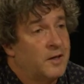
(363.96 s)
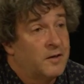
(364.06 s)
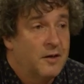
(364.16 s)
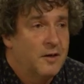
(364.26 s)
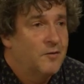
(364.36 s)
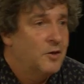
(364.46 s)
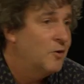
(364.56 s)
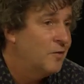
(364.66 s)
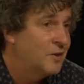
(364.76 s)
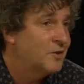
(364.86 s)
that the
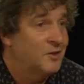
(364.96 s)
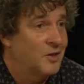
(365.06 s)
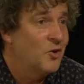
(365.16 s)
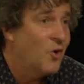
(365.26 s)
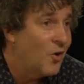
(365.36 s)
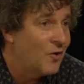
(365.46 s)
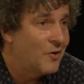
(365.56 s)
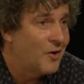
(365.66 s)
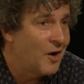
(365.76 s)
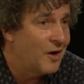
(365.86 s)
universities are not
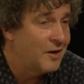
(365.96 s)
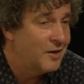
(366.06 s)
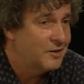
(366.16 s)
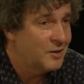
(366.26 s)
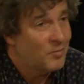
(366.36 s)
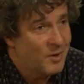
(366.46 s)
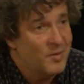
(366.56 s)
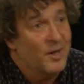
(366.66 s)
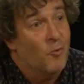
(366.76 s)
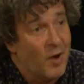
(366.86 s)
simply
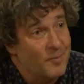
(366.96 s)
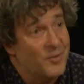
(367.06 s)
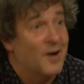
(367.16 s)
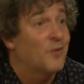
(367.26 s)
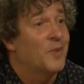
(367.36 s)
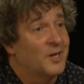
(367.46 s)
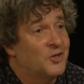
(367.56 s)
being wiped out by